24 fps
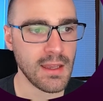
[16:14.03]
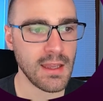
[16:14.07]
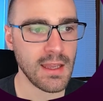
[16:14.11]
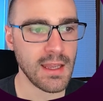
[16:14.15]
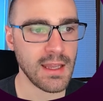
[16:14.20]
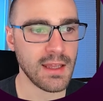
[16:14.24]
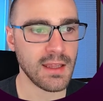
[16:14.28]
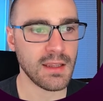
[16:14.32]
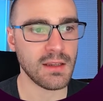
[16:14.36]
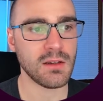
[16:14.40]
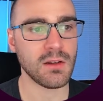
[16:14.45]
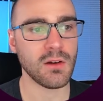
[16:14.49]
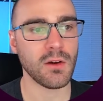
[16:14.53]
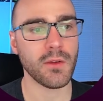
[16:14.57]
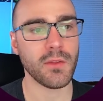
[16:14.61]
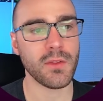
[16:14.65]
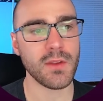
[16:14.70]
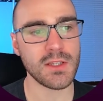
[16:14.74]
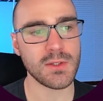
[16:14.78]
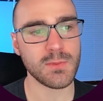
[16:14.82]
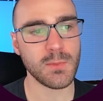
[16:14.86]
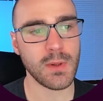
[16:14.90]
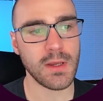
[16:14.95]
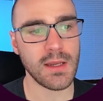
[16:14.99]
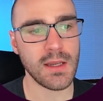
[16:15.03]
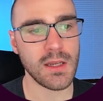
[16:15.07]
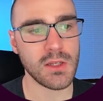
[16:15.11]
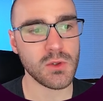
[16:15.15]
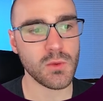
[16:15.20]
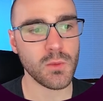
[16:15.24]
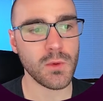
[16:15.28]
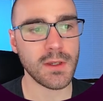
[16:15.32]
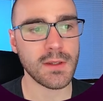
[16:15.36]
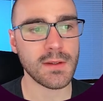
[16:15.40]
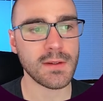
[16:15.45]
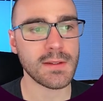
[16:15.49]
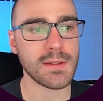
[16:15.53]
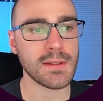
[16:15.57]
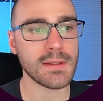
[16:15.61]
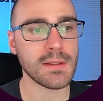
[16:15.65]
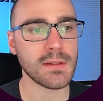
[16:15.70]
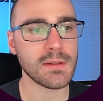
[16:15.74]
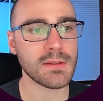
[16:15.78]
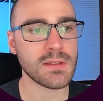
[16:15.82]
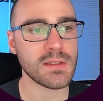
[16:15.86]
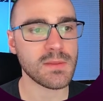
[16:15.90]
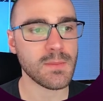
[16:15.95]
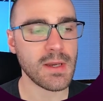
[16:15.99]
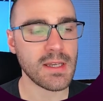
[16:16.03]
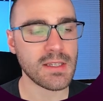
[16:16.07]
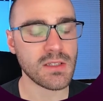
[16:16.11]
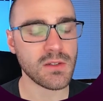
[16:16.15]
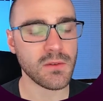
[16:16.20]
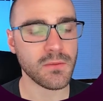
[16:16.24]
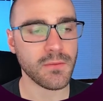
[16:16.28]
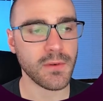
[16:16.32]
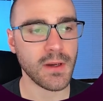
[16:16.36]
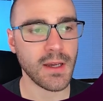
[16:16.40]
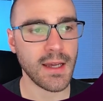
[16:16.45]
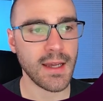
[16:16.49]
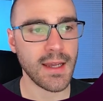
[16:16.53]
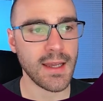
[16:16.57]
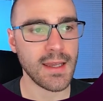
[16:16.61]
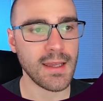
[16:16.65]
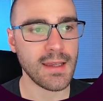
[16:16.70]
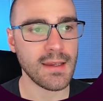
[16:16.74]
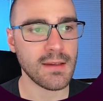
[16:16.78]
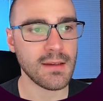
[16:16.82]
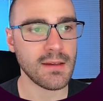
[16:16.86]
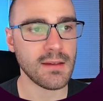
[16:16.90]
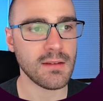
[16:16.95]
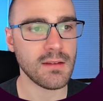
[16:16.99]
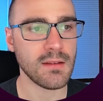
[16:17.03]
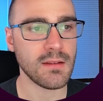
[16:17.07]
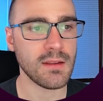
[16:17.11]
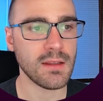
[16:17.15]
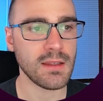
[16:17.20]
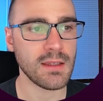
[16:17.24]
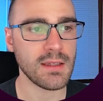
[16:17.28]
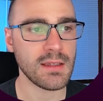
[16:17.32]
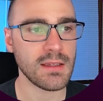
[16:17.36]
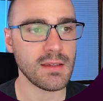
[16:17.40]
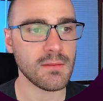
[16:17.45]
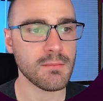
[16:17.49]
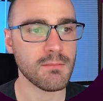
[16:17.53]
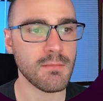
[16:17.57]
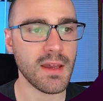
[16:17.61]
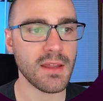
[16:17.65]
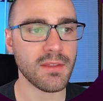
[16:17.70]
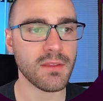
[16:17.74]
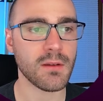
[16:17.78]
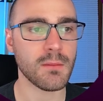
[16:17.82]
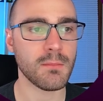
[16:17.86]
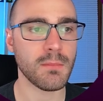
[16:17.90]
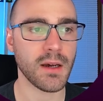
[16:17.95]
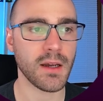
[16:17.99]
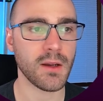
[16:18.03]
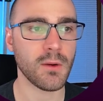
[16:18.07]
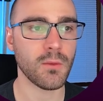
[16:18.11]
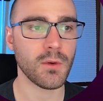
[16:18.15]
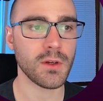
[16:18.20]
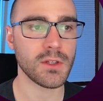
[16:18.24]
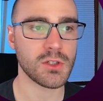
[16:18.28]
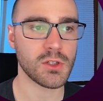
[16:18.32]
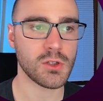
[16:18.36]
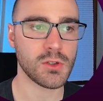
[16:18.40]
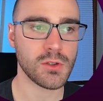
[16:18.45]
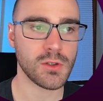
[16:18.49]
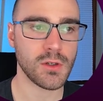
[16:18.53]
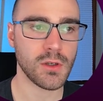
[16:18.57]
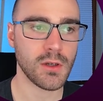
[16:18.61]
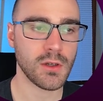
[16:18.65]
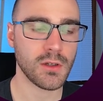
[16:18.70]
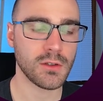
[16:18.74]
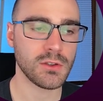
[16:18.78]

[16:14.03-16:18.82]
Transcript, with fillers: And on this page, we can specify the method by which